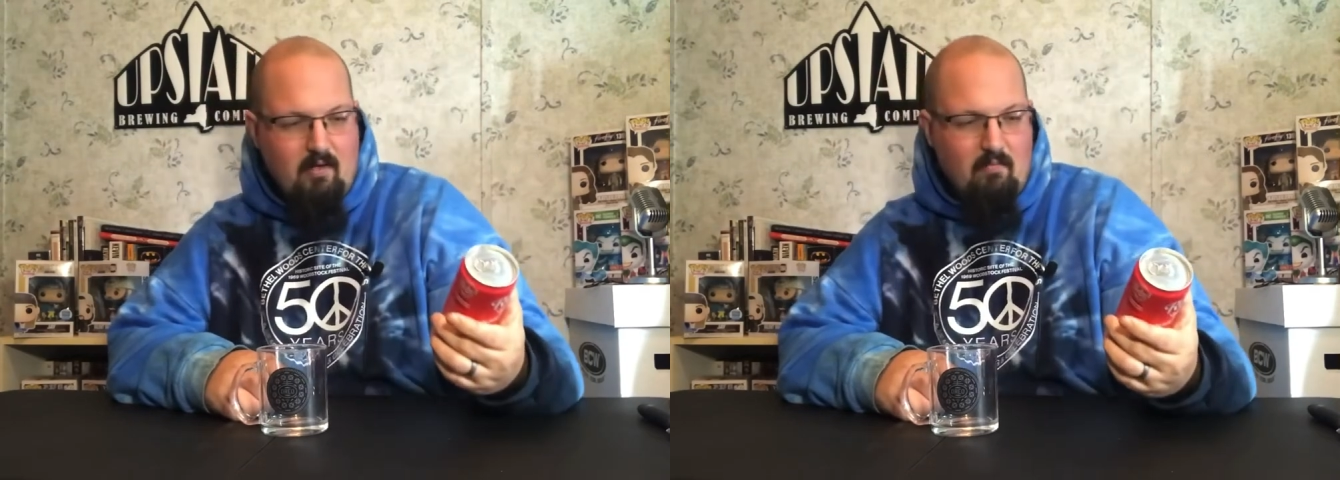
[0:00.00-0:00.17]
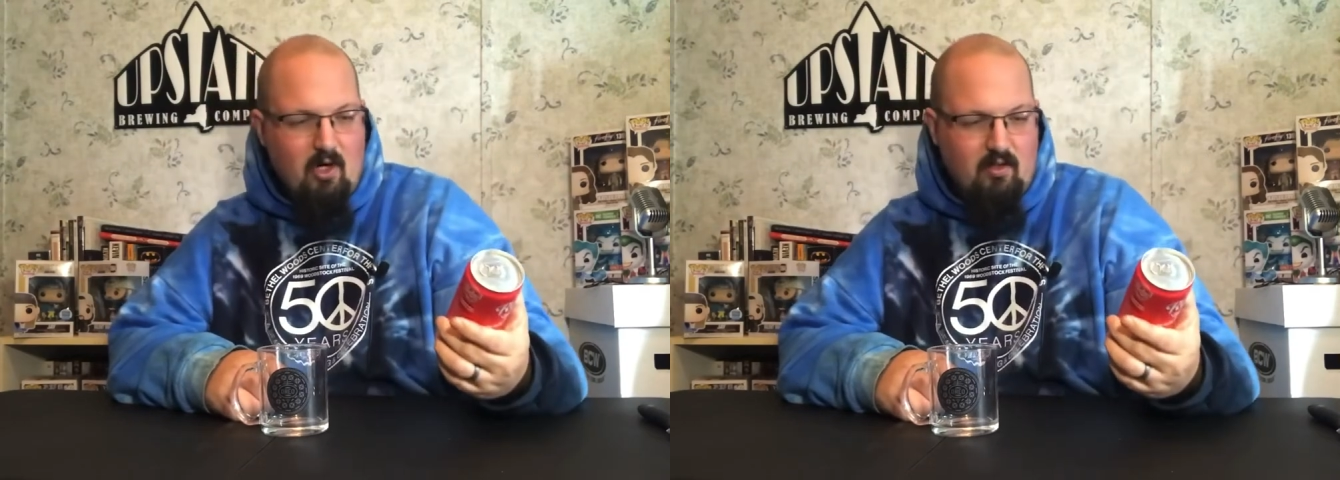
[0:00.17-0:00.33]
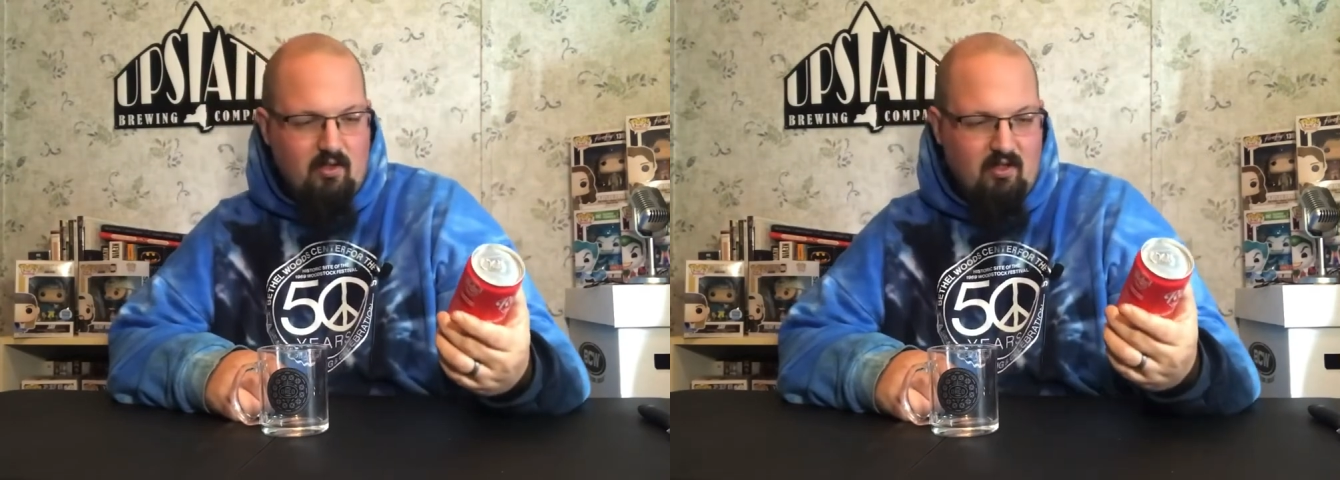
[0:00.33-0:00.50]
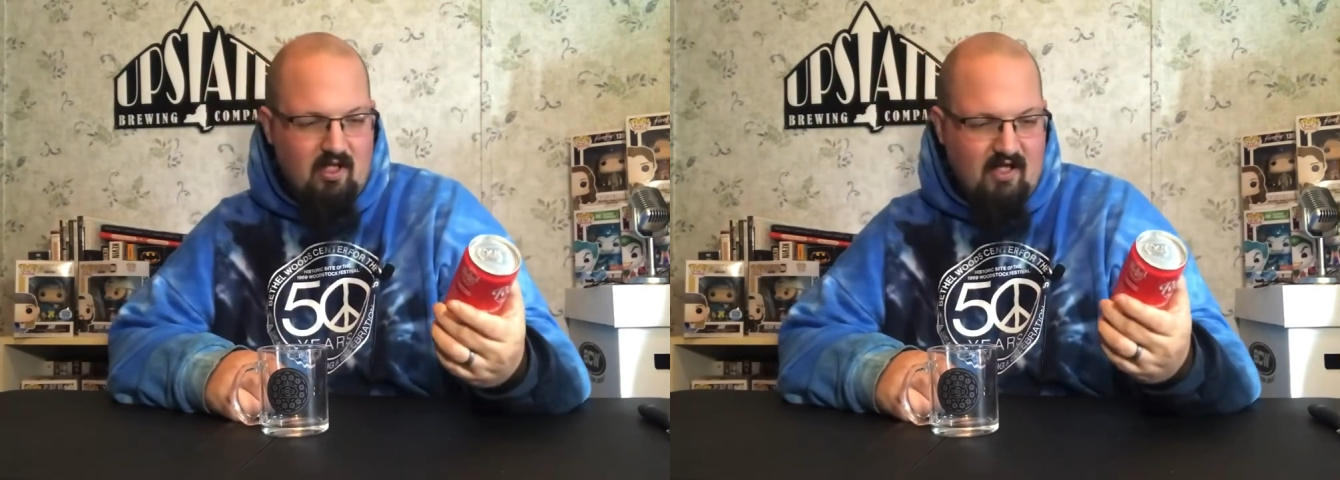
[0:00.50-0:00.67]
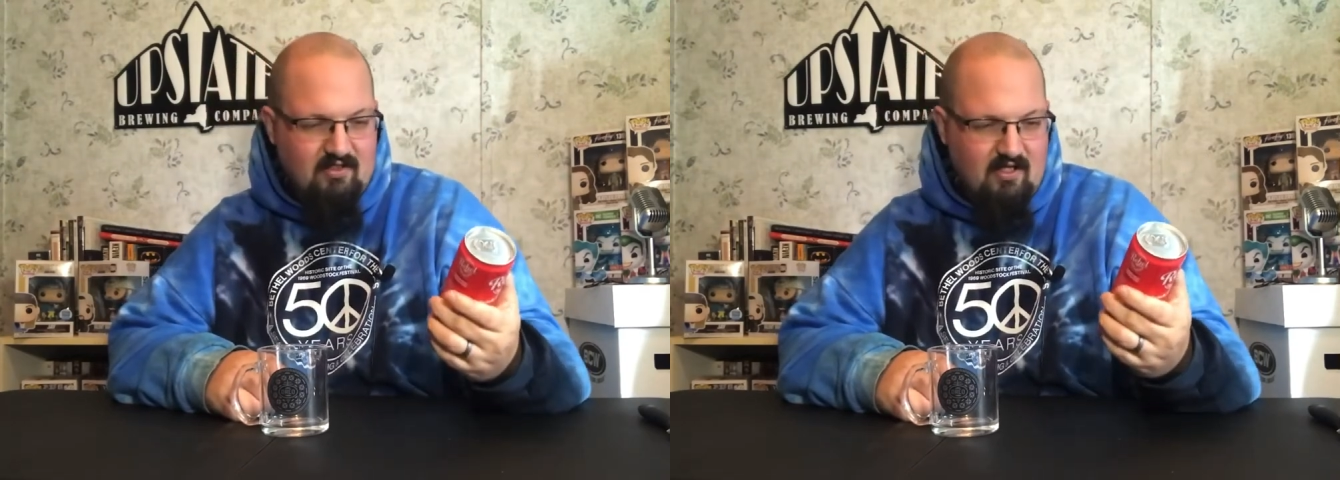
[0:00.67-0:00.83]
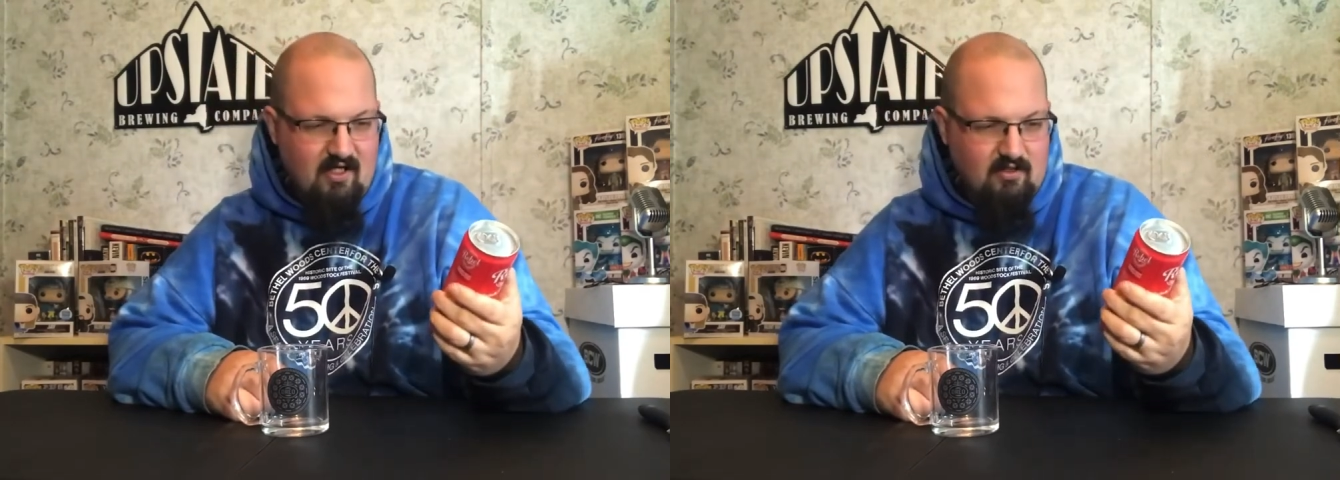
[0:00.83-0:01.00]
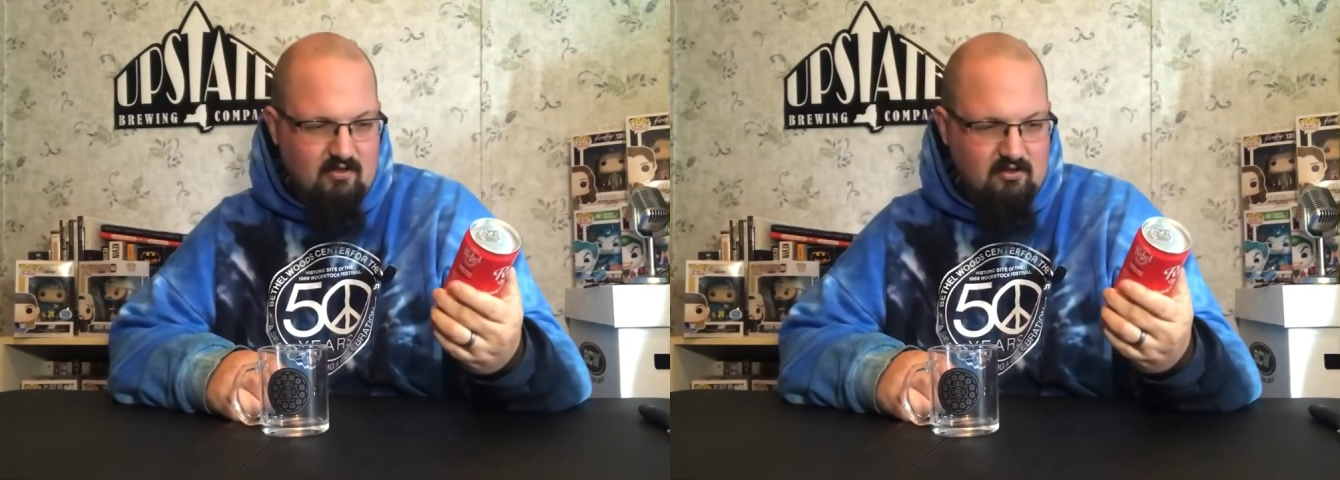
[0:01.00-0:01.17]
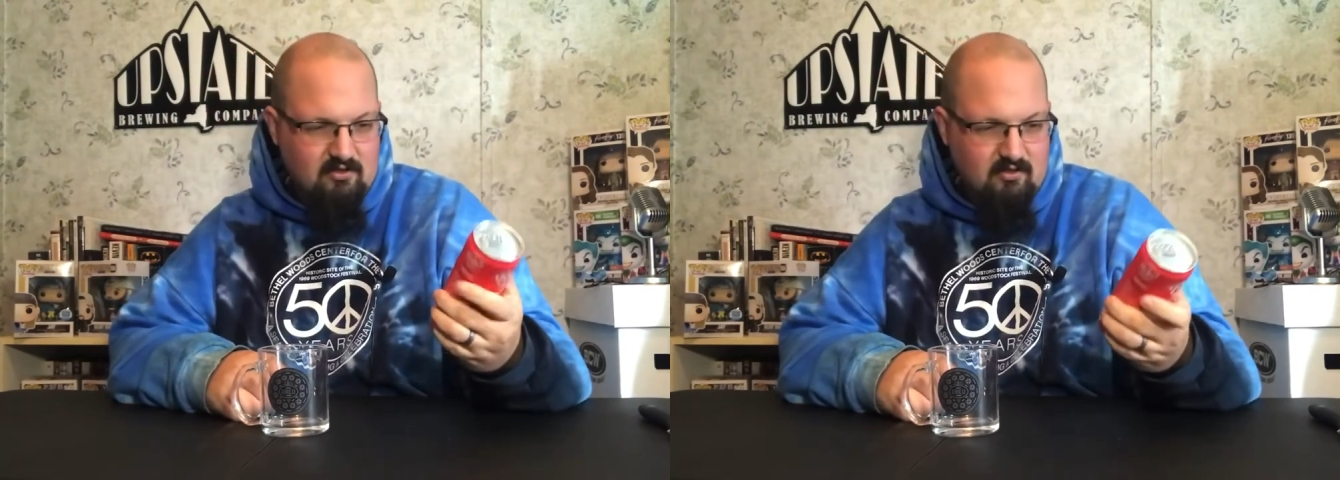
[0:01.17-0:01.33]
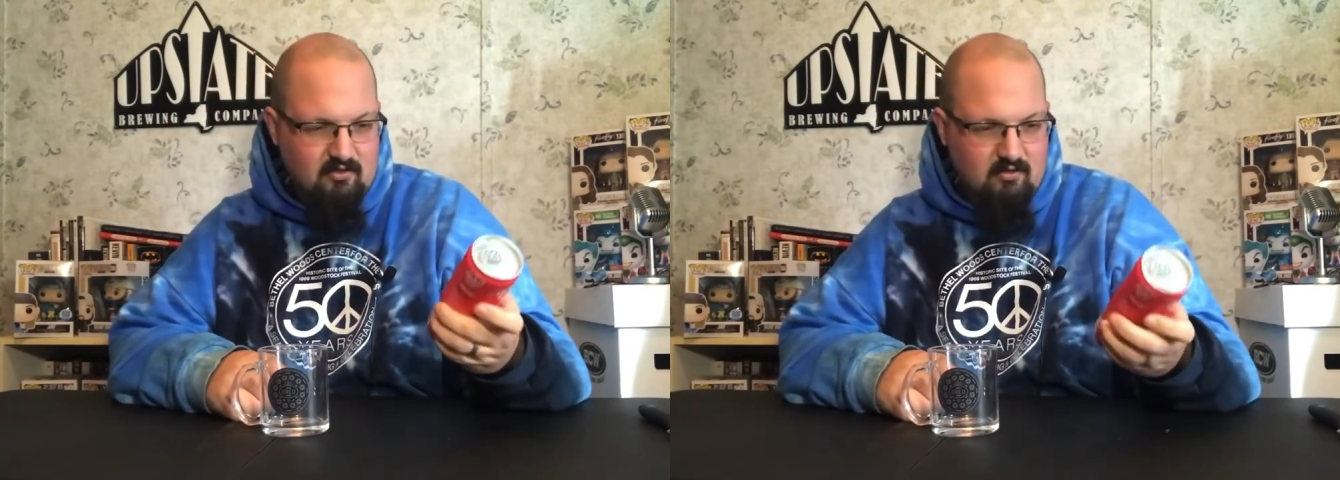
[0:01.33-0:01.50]
Mocha Latte
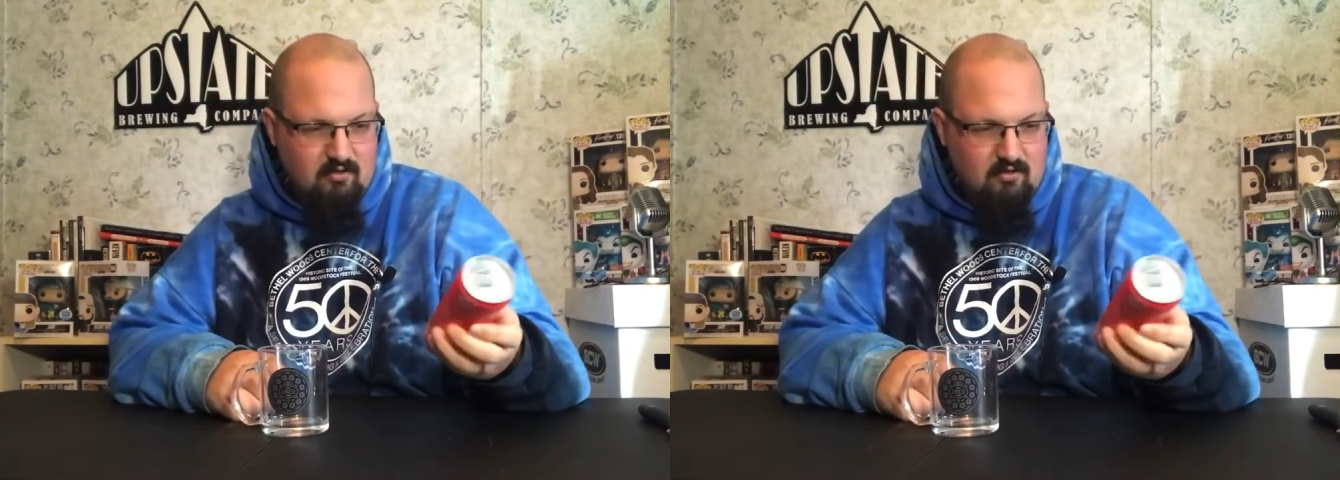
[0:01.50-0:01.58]
Edition.